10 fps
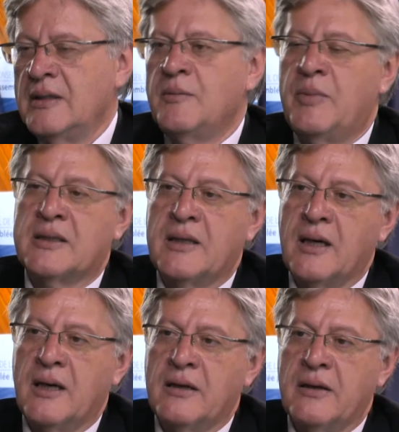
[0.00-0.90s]
But
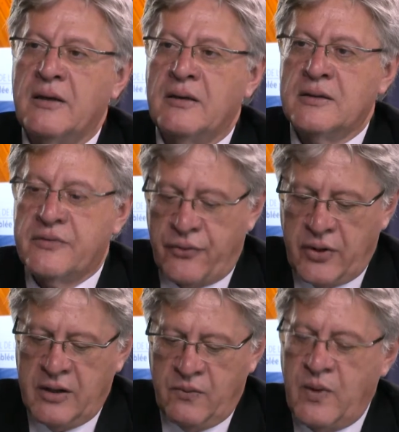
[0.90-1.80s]
there are
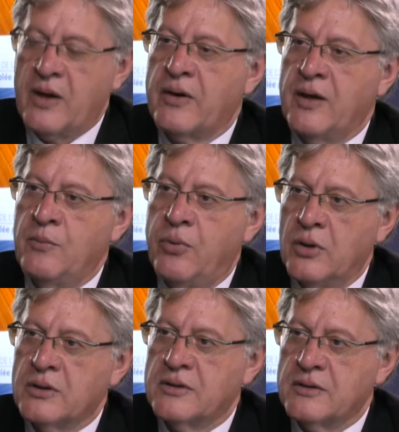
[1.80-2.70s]
3 very
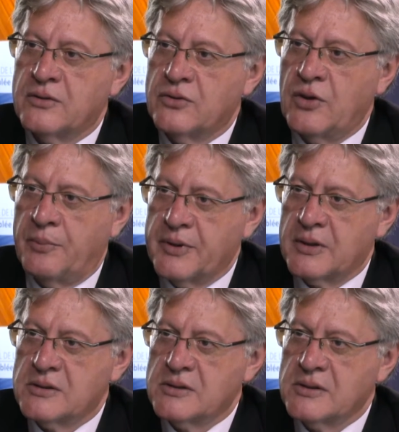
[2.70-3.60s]
important
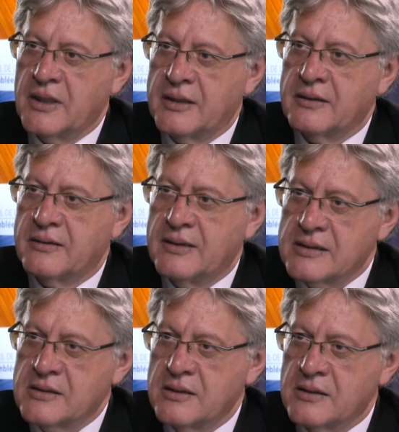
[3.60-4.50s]
topics, and
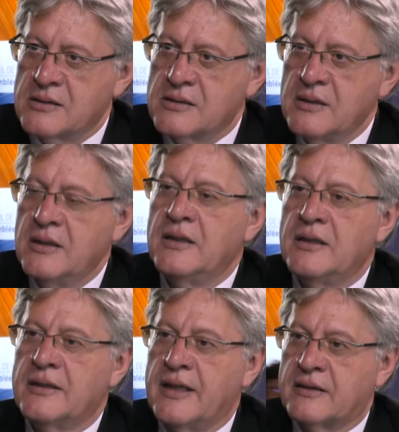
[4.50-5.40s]
this is
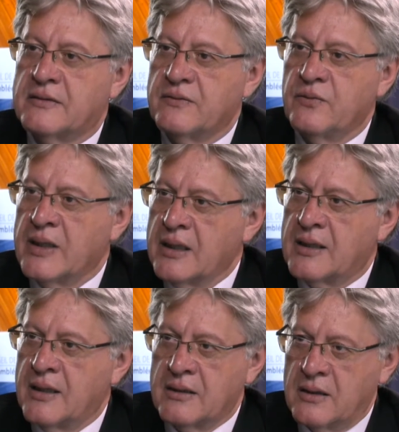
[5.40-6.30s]
that we
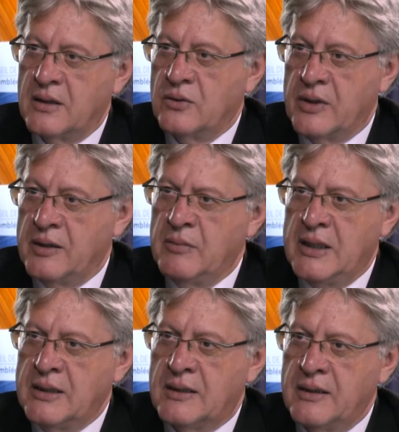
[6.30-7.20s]
can go
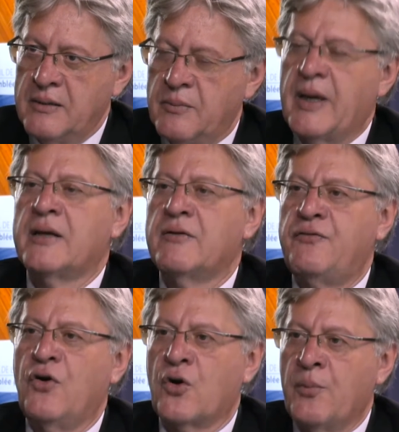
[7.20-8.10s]
immediately by the
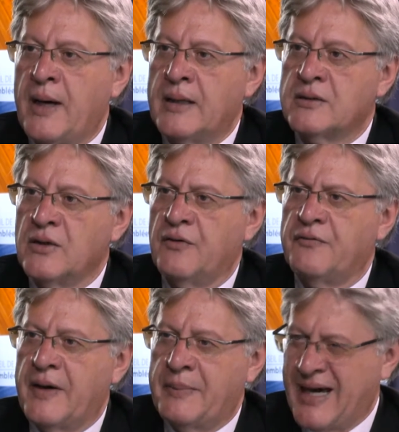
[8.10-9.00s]
format
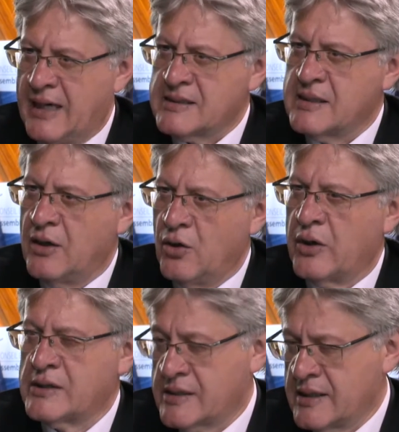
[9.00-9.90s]
of Abkhazia or
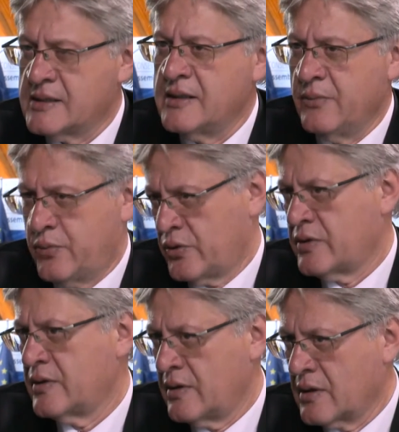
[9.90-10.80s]
Ossetia, but
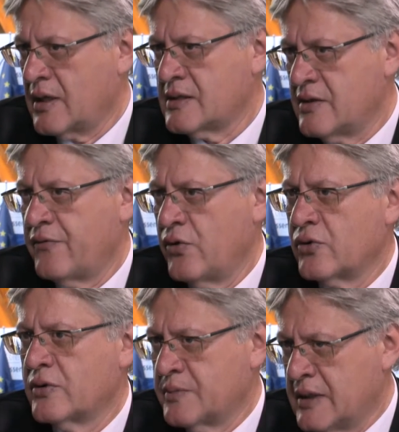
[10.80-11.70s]
the Council of
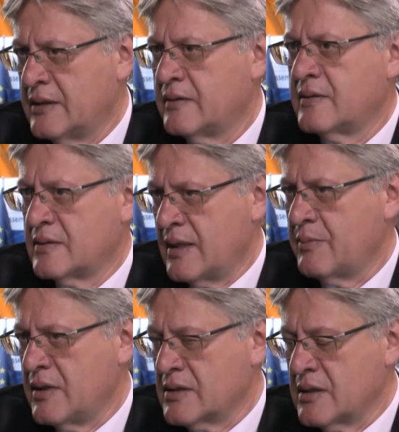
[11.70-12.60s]
Europe did
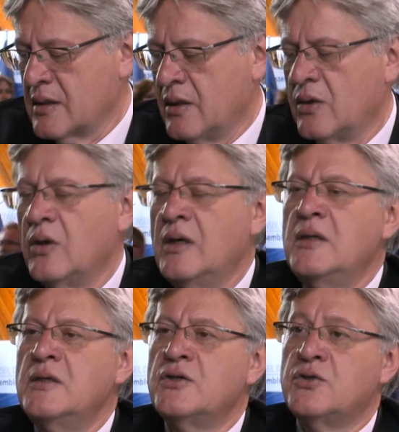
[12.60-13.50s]
some years ago,
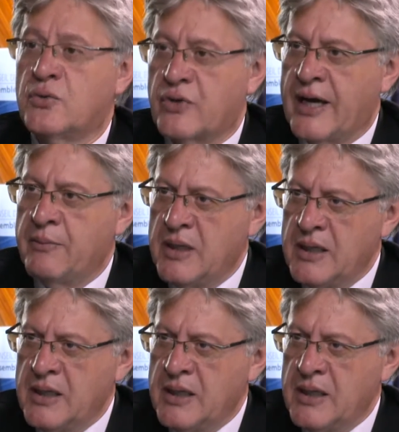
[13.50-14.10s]
to Crimea.